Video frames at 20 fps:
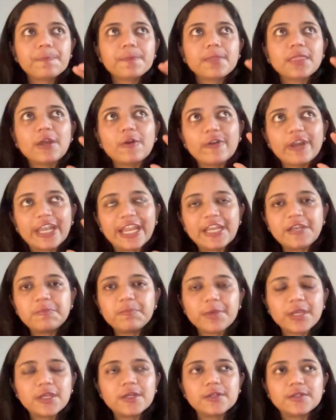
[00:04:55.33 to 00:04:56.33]
Now, date
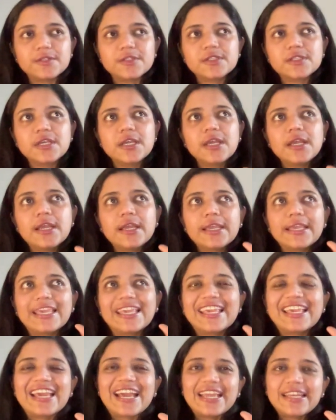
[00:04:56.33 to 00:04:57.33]
pickers
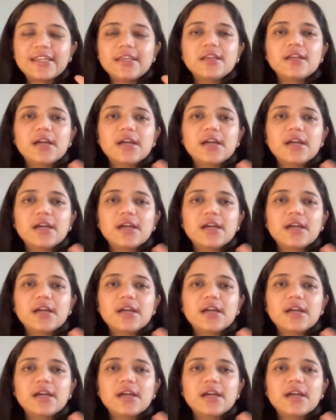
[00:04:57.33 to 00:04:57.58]
can